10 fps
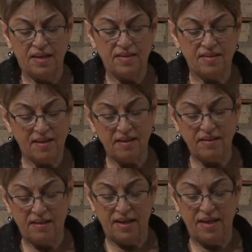
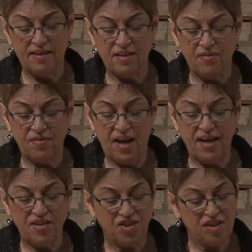Suddenly, as if I
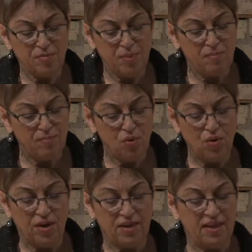had just been born